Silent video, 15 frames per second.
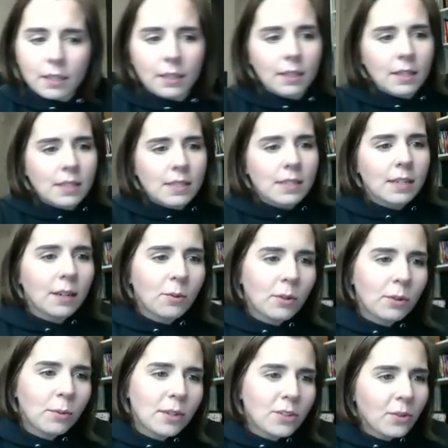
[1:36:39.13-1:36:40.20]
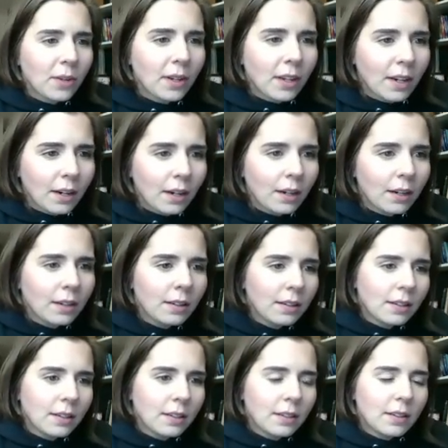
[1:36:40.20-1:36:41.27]
let's see, what are we doing here?
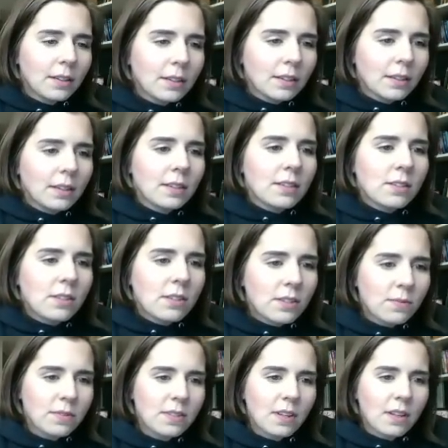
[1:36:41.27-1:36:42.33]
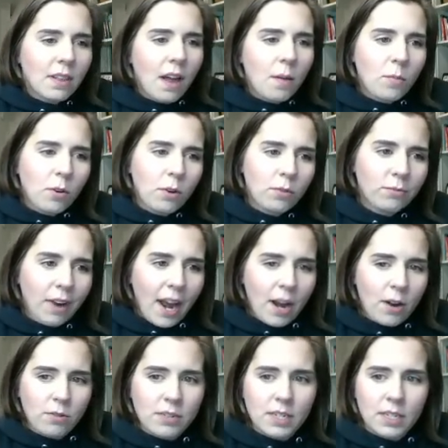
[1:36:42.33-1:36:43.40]
So this one's a lot more
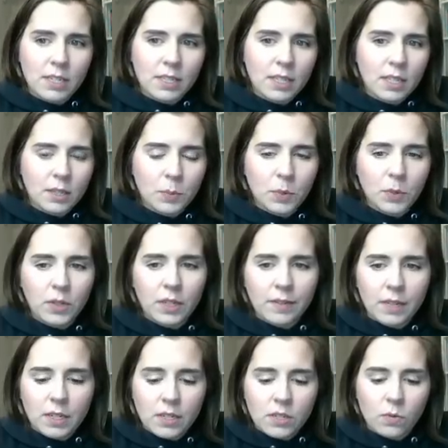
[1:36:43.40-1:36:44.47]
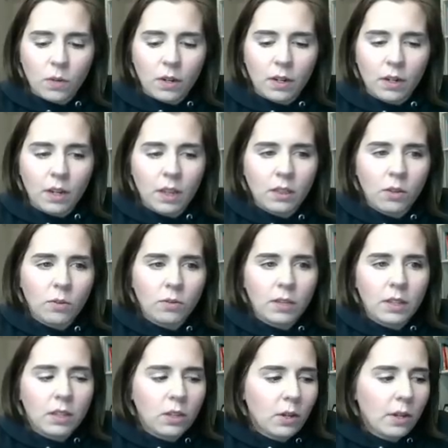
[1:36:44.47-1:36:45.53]
rounded than the previous one. And the only
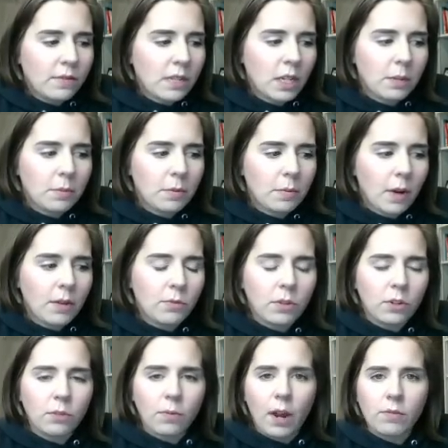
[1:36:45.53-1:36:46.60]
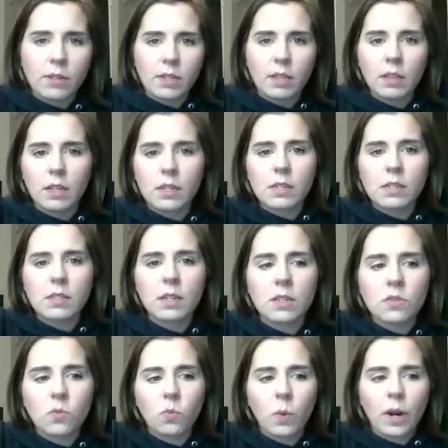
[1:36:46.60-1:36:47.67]
thing you have to keep in mind when you're rounding things
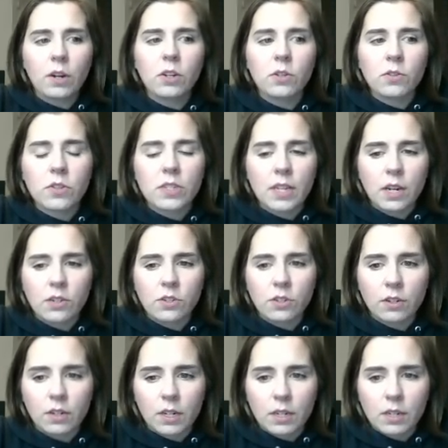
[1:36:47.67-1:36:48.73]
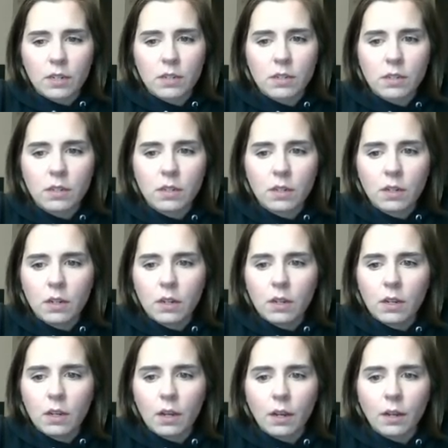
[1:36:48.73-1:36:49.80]
is where your center is.
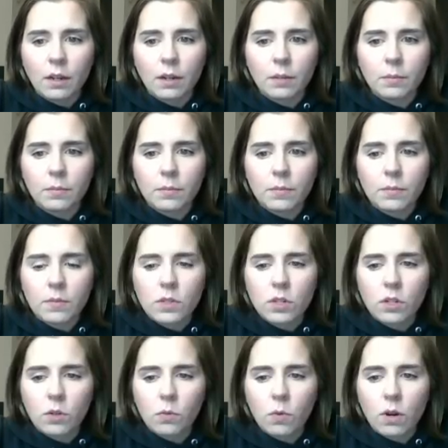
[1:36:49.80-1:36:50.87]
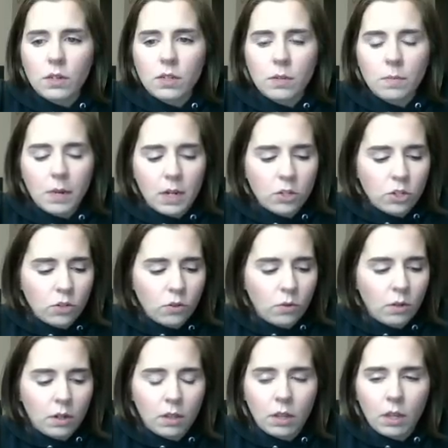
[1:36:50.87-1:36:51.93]
So you want to make
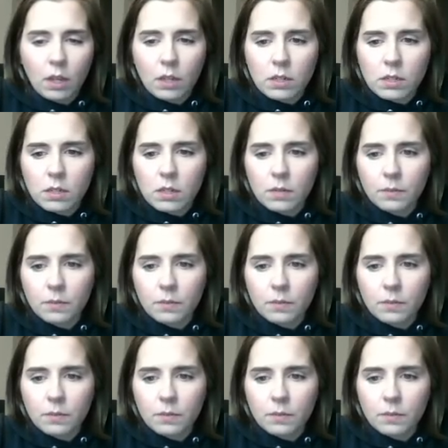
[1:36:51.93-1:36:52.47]
sure that